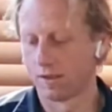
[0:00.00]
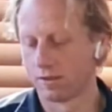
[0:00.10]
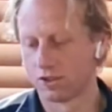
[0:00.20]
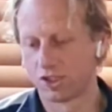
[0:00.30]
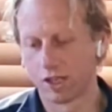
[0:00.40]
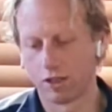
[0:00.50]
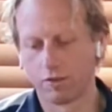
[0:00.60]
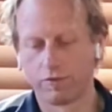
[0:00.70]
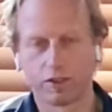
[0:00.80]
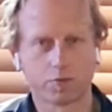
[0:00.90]
shallow
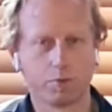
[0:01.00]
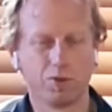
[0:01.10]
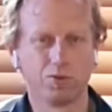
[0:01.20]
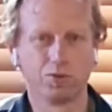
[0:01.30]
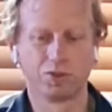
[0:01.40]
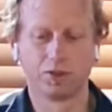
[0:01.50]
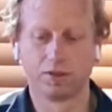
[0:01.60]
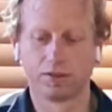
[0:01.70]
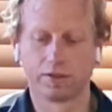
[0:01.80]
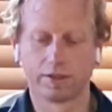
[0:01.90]
flush pulls,
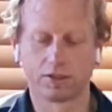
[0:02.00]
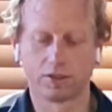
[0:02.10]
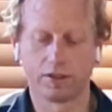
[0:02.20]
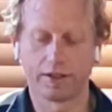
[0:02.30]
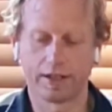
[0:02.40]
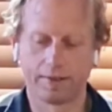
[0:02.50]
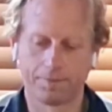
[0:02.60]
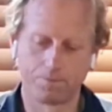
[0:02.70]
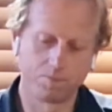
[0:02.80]
things like that.